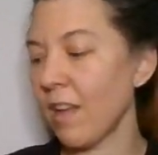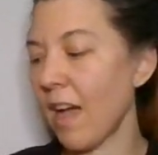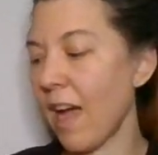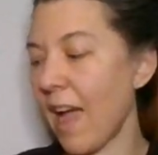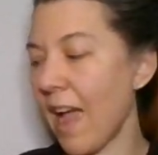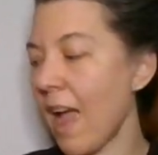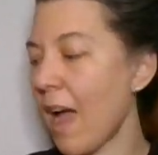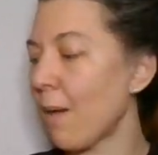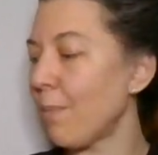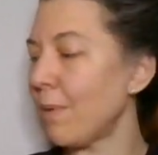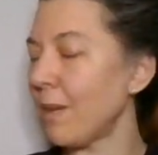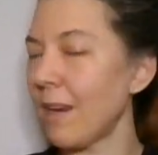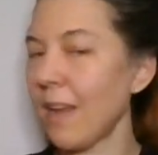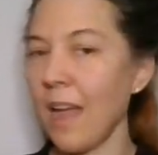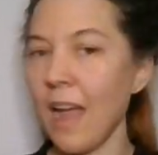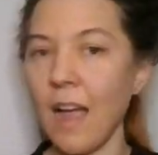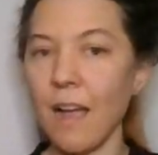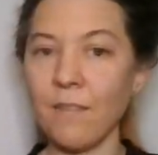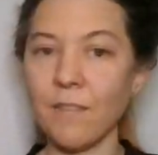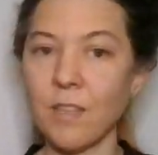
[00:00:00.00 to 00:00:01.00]
I happen to
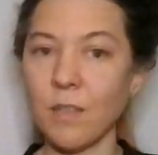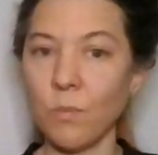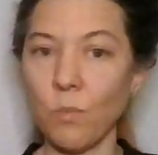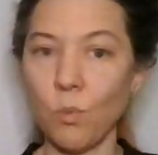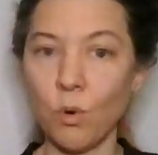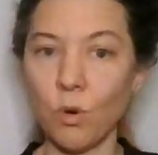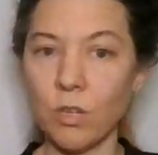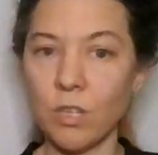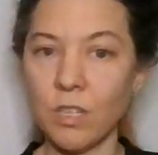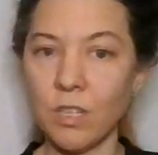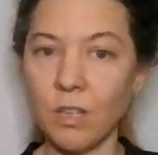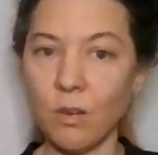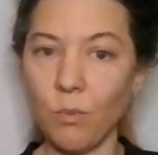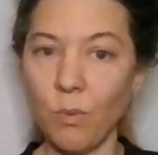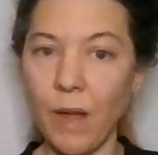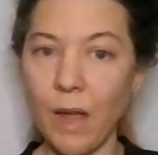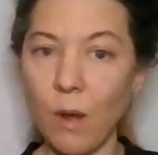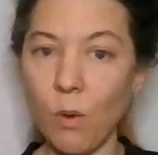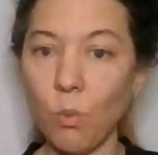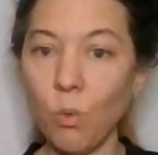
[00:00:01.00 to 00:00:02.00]
have some
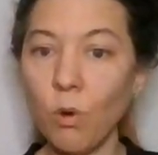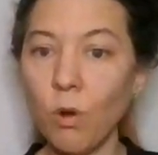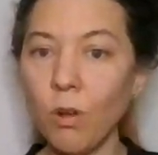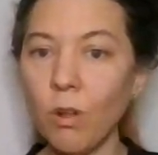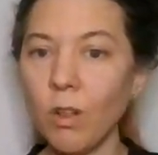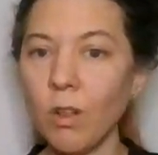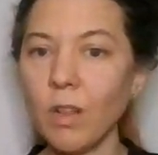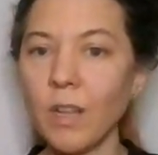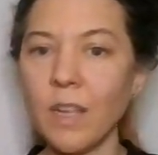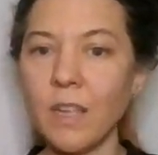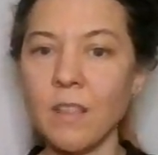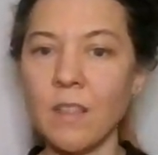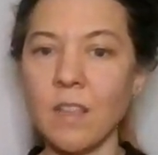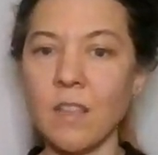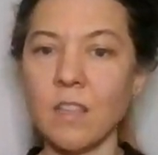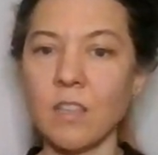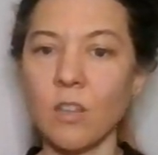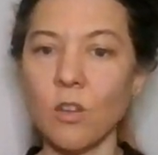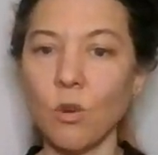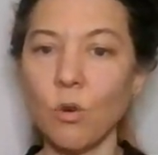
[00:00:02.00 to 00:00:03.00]
worsted weight wool in
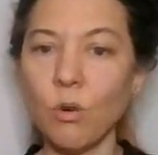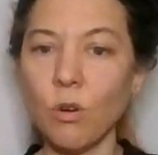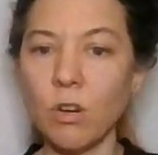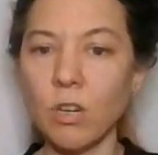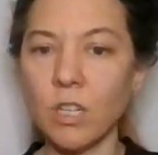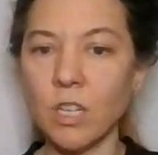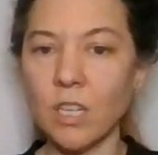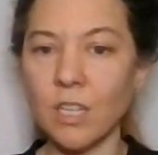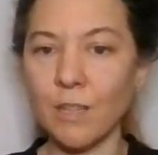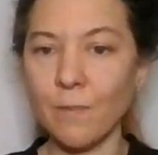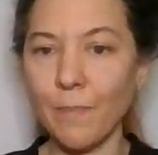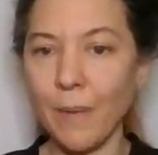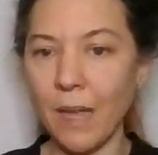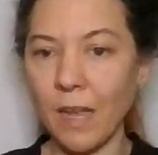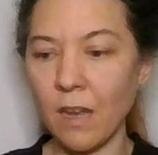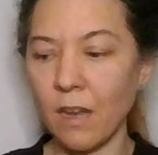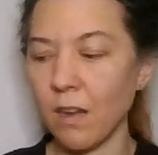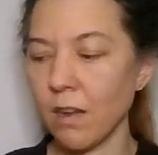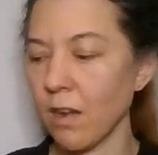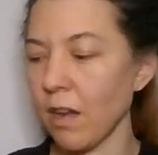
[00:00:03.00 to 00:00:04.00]
this gorgeous
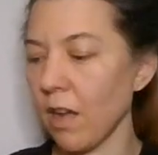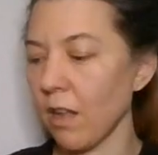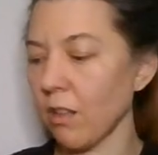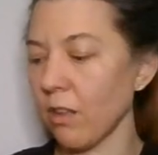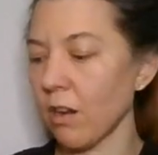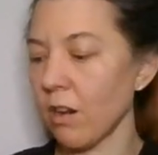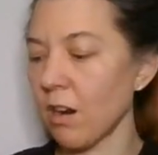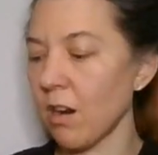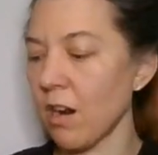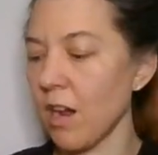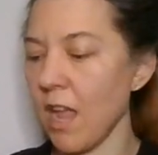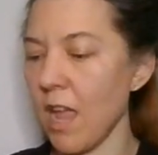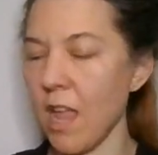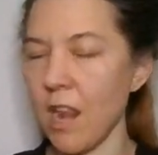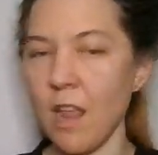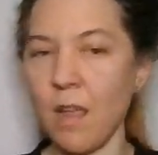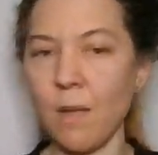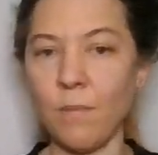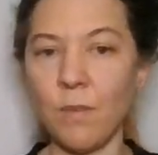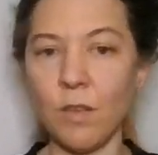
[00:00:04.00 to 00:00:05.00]
pink color
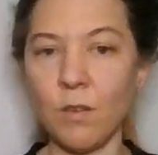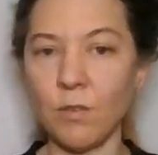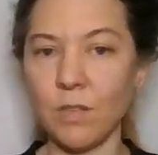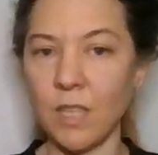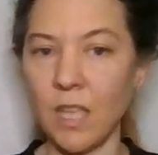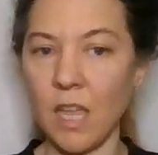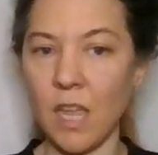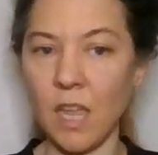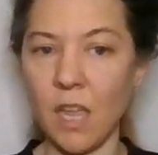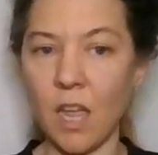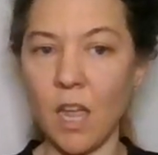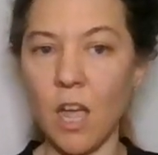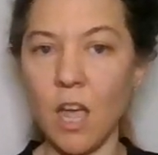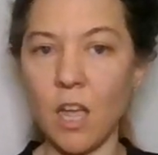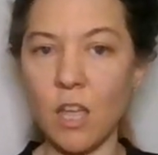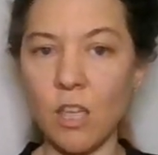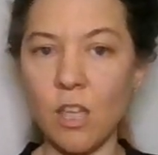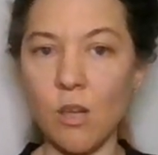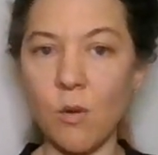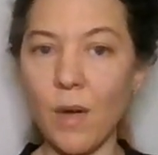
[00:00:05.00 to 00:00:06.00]
and I'm using
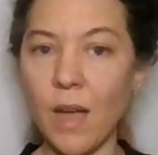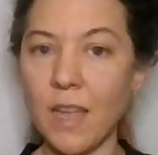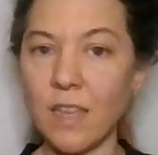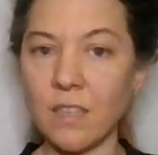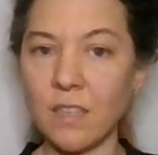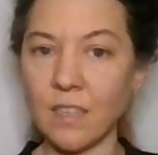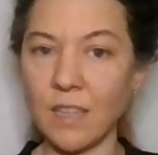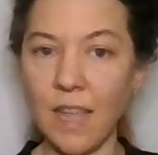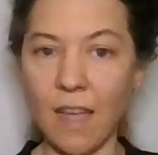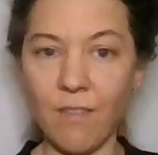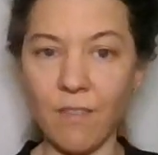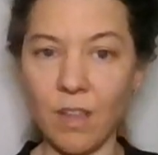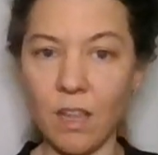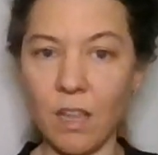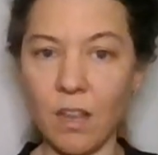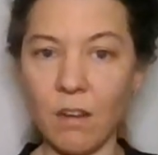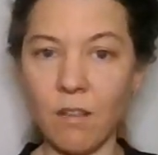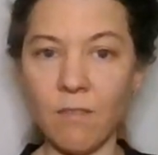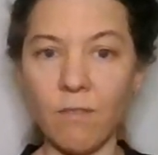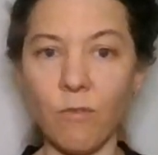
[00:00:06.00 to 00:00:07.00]
a US
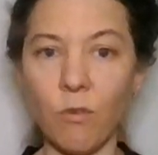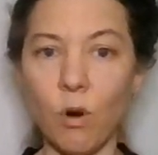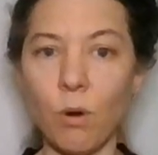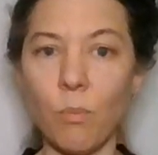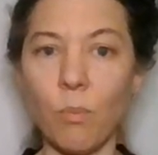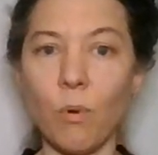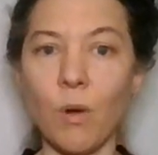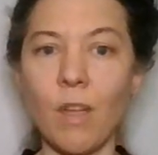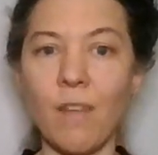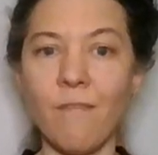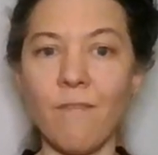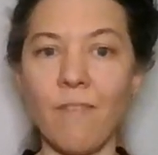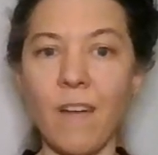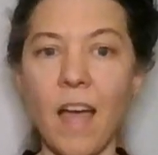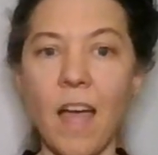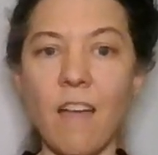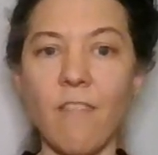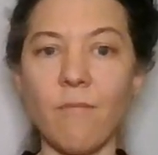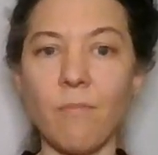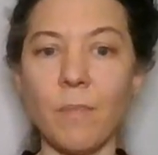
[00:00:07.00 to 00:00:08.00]
7
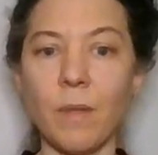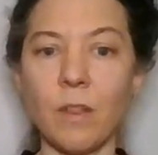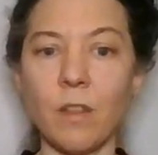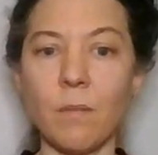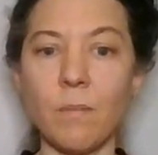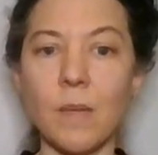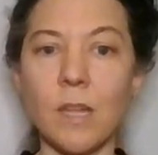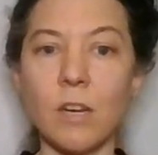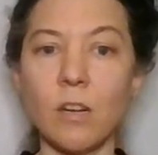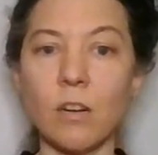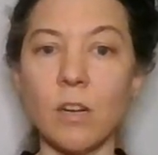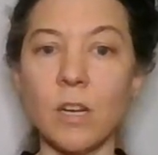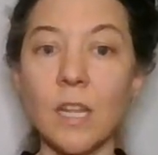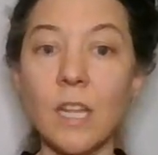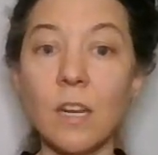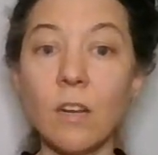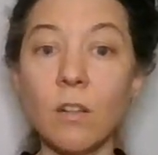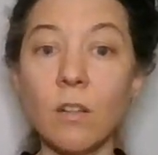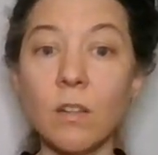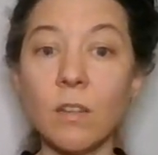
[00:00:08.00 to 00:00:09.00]
4.5 millimeter
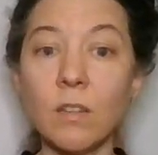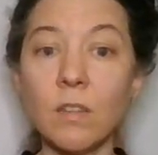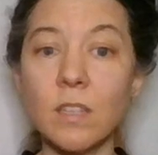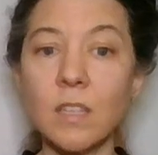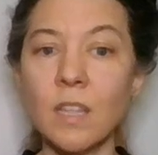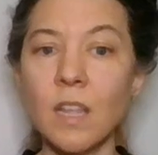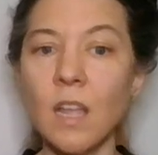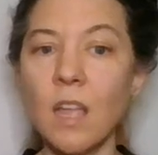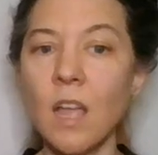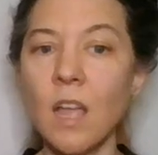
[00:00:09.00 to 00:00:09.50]
needles.